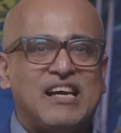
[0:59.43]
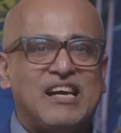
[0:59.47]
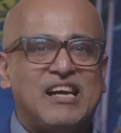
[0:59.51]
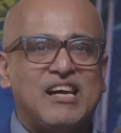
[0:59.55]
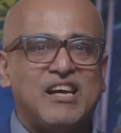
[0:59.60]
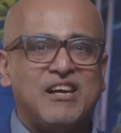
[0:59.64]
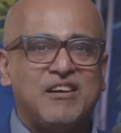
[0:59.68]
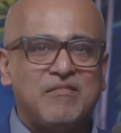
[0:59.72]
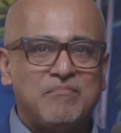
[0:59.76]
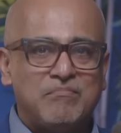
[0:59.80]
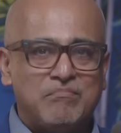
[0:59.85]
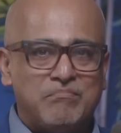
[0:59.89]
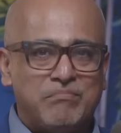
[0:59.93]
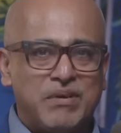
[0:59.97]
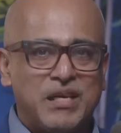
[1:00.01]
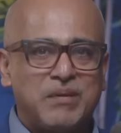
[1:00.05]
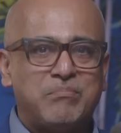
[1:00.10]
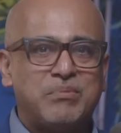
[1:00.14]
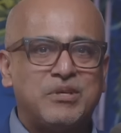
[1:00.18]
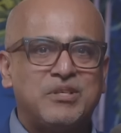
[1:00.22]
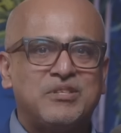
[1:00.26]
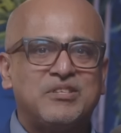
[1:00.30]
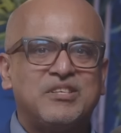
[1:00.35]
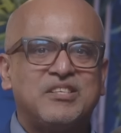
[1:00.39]
a
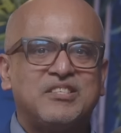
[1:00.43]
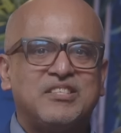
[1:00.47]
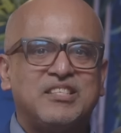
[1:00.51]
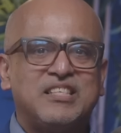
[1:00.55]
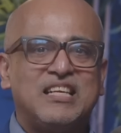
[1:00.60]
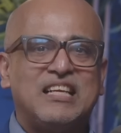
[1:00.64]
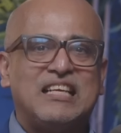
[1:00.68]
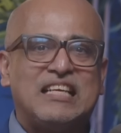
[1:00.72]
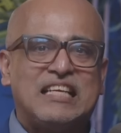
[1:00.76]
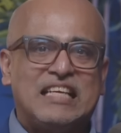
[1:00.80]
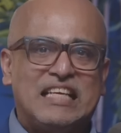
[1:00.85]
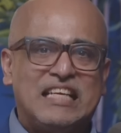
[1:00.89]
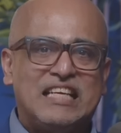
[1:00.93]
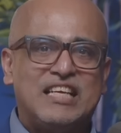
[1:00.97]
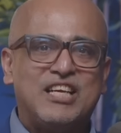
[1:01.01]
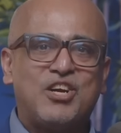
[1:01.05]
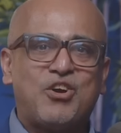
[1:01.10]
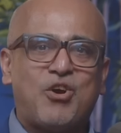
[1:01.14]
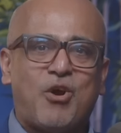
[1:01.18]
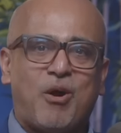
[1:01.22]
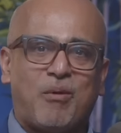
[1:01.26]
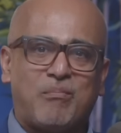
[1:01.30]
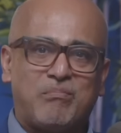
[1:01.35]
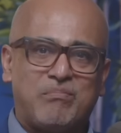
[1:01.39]
big business in a leading
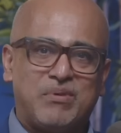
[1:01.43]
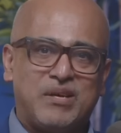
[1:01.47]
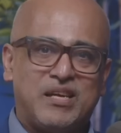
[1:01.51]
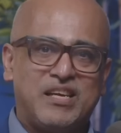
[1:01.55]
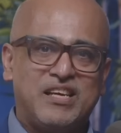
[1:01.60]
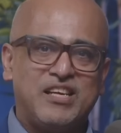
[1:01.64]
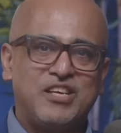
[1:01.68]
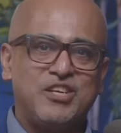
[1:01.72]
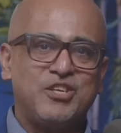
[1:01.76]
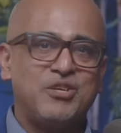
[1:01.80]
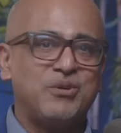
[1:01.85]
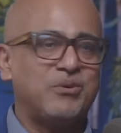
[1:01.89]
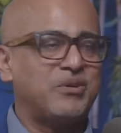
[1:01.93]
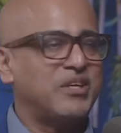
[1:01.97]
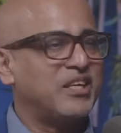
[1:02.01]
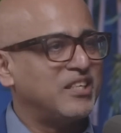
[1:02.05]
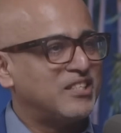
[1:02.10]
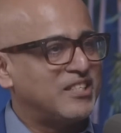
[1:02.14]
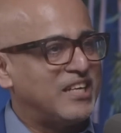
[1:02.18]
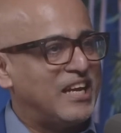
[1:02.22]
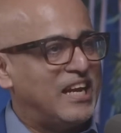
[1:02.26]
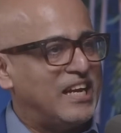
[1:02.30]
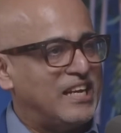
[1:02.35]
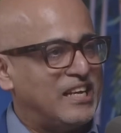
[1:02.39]
company during
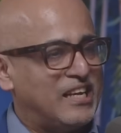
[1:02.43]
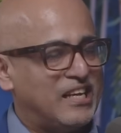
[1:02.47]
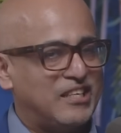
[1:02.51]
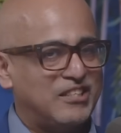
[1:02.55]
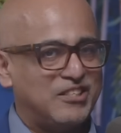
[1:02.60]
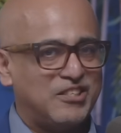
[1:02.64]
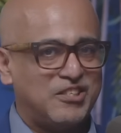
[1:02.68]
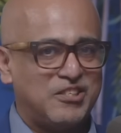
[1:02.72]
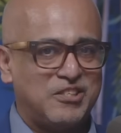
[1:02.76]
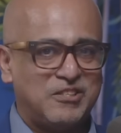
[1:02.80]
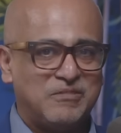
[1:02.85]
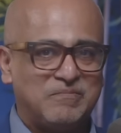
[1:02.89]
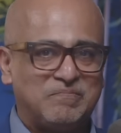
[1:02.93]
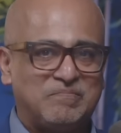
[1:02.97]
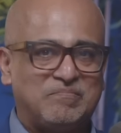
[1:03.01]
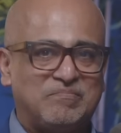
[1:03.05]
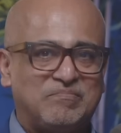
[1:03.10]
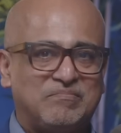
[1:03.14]
its heydays.